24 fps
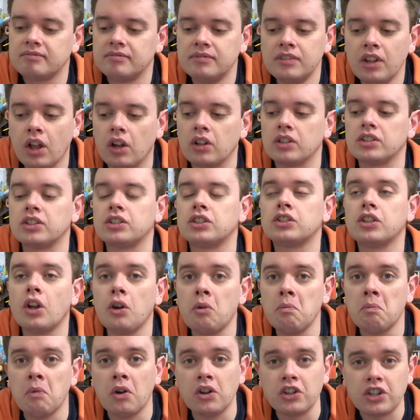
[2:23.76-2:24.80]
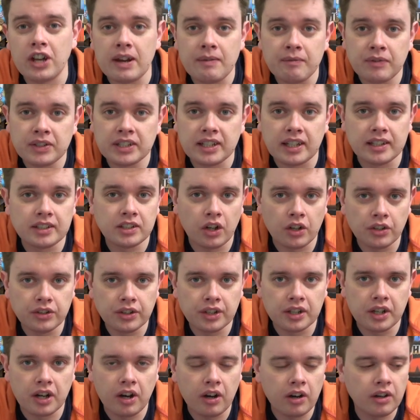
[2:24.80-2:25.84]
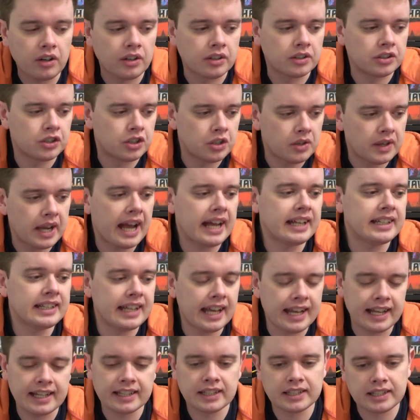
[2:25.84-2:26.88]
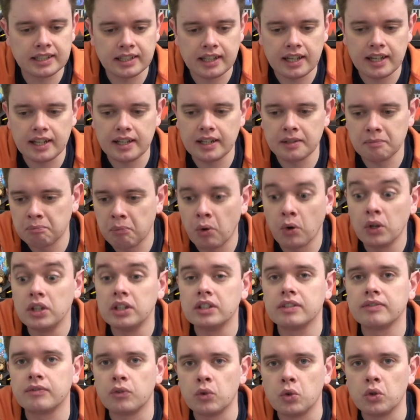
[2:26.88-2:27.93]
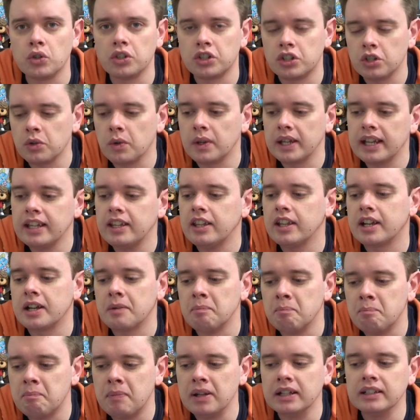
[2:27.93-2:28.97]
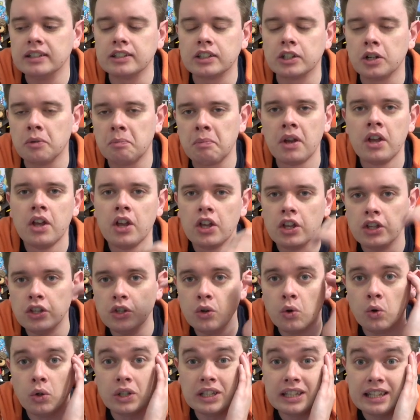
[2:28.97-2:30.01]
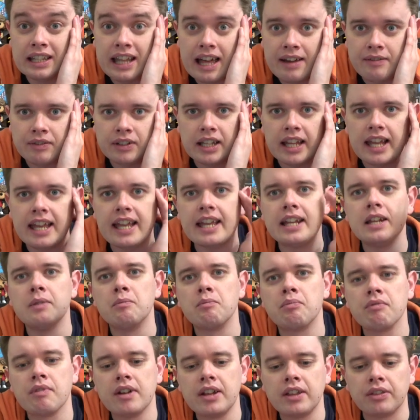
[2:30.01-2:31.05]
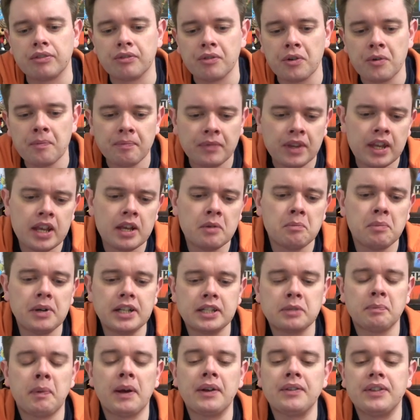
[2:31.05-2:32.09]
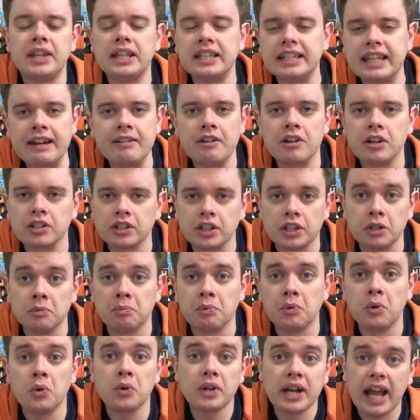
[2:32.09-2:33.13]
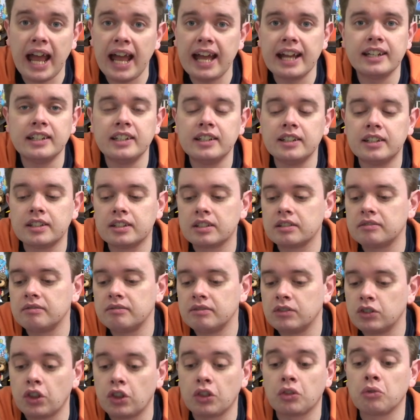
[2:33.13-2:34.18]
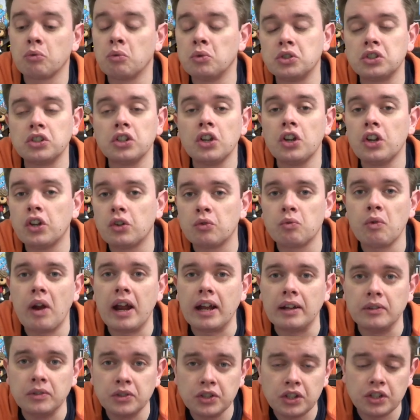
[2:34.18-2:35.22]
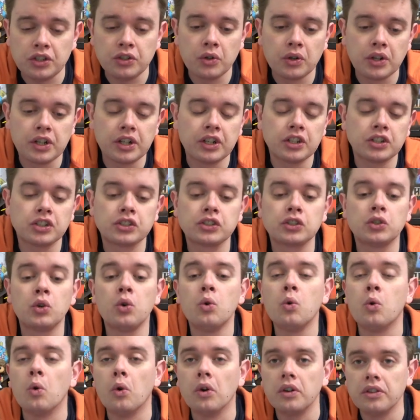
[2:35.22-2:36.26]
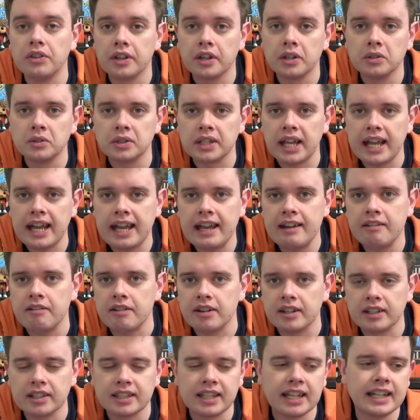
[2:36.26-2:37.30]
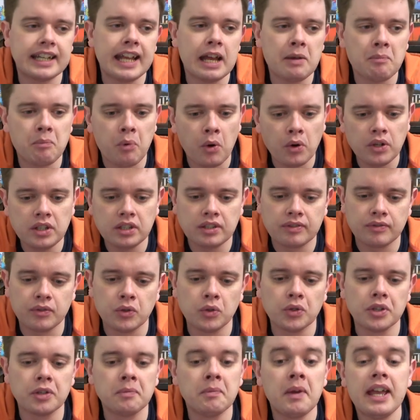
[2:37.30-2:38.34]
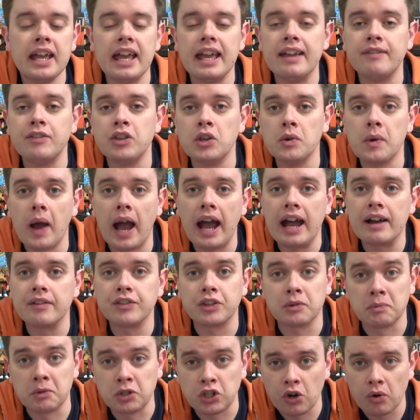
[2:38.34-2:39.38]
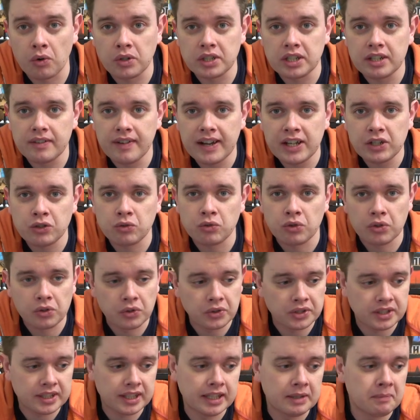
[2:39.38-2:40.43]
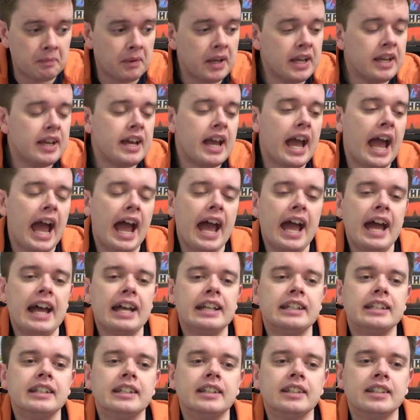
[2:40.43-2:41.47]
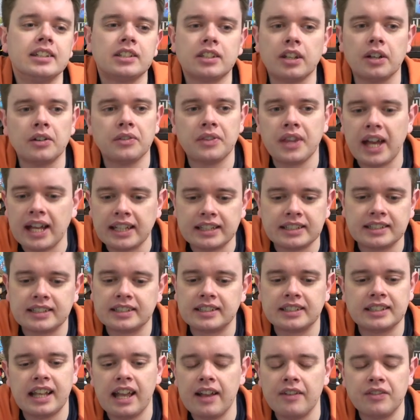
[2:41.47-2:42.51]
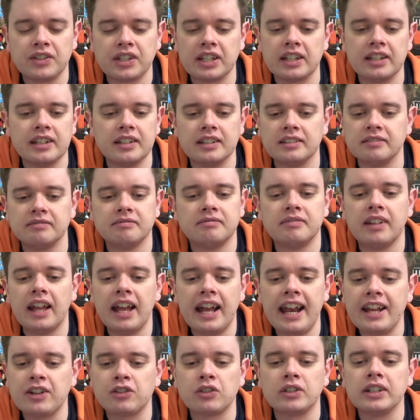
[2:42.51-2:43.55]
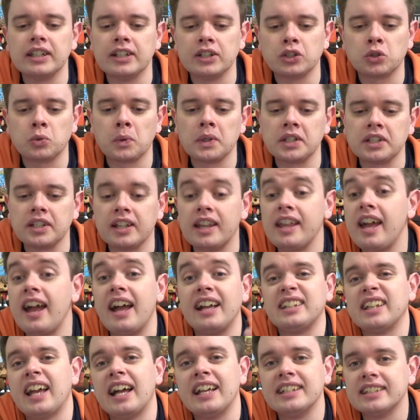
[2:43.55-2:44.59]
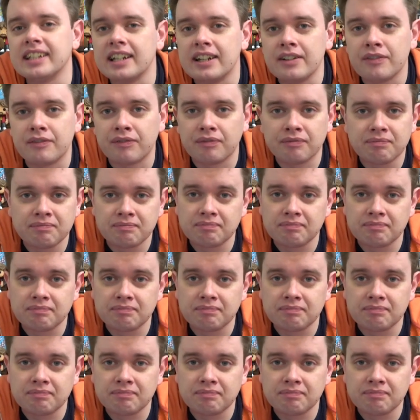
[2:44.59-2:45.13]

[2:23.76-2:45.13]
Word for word: not so much emphasized on the cards you can get uh, points for doing it you can build up your level in breakthrough but it's about these areas on the board and through certain rounds you're going to score those areas and get points for them if you have the majority of astronauts in them and so that gives a an extra little twist on that. As as I've